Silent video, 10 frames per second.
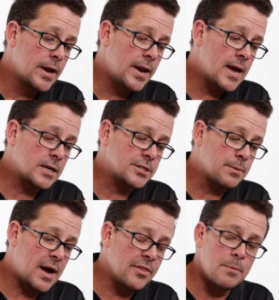Now, some
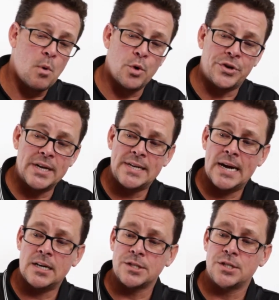other more
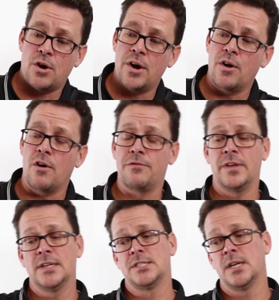detailed side of
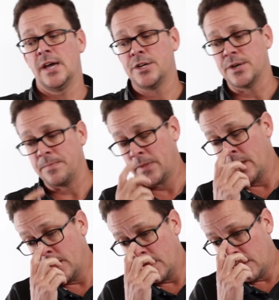the installation.
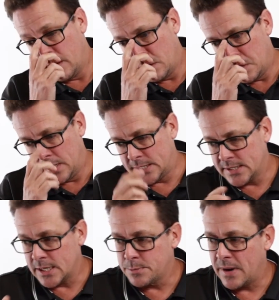Let's
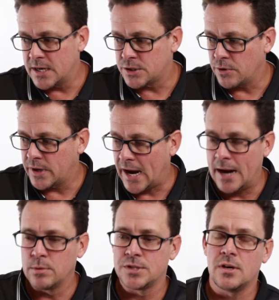touch base on
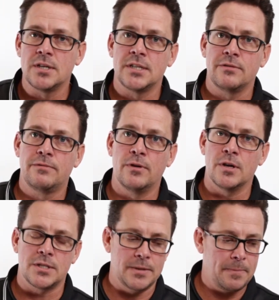cable sizing
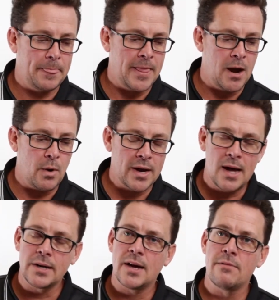first. Now, I
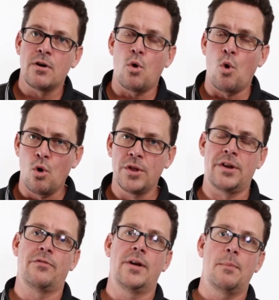can't cover all the
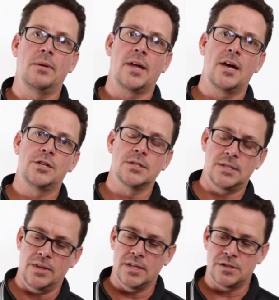different applications
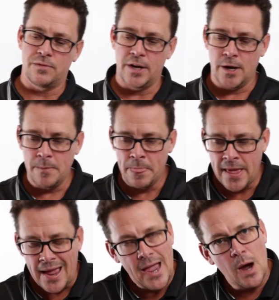in this video.
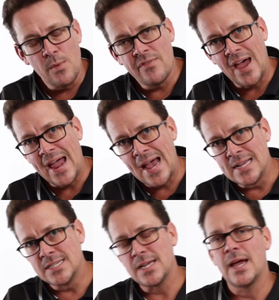However,
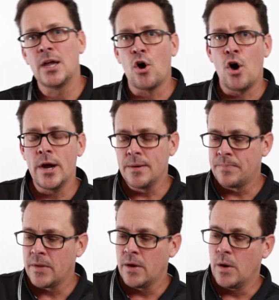as a guide,
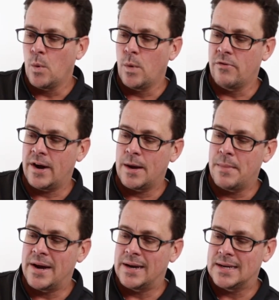we
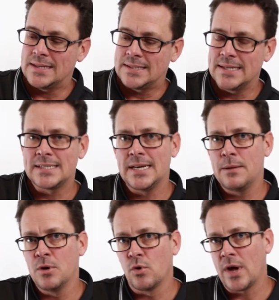recommend
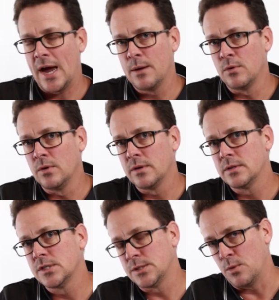16mm cable,
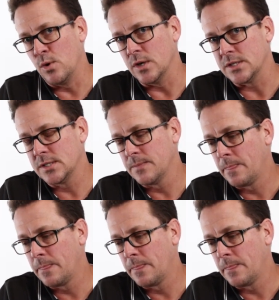smallest.